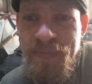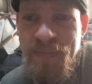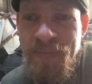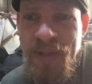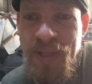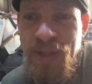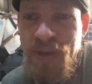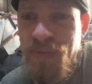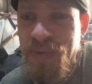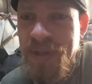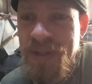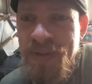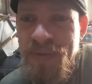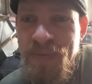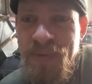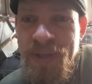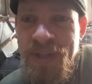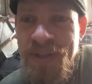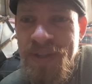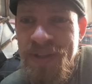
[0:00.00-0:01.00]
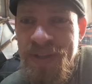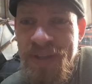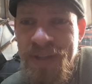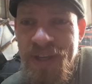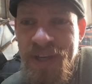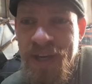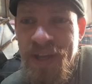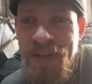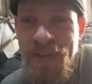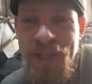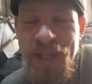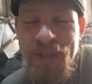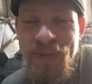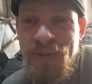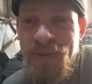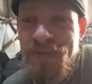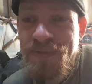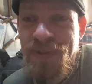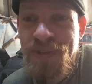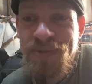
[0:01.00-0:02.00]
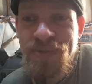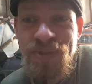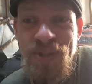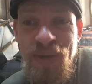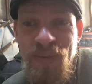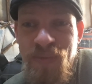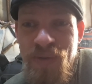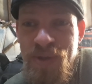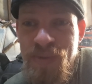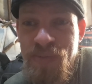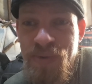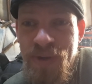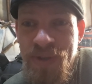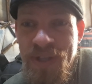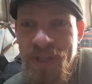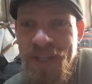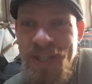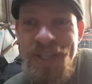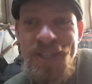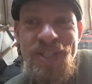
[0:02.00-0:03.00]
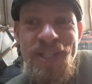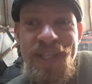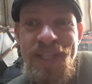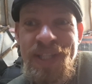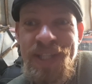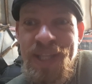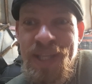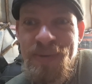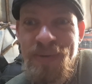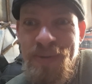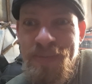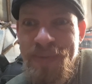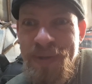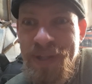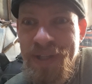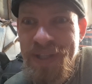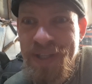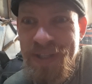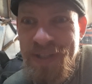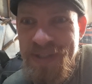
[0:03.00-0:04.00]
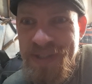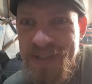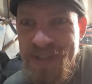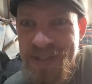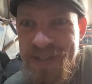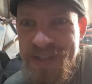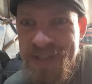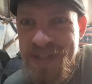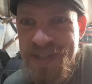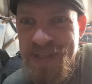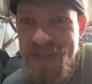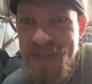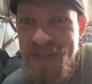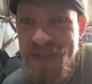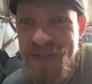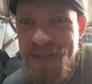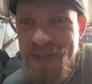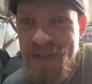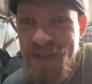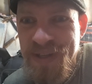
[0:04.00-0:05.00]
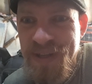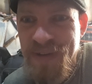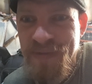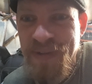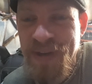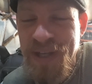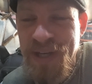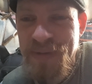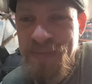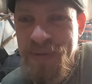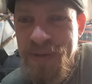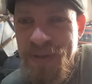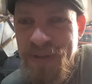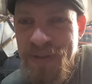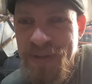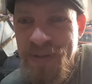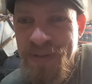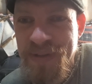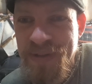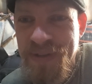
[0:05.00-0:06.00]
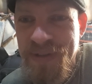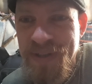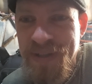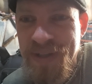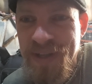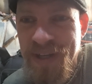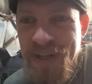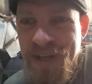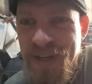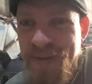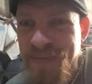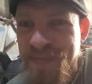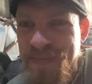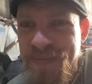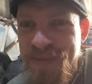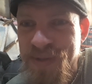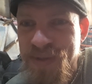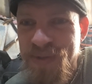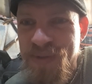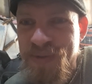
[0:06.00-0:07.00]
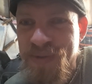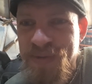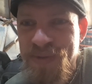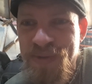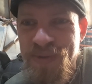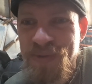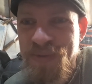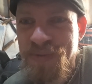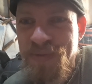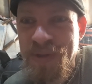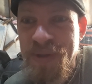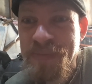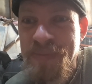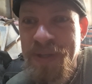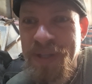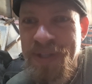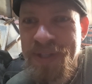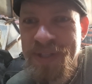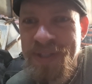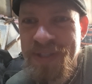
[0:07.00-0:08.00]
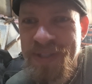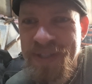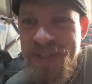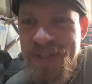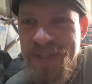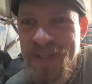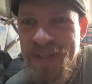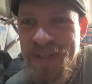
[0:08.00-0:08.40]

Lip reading: you know, when the Cathedral of Notre Dame was burning, suddenly there were billions available to rebuild it.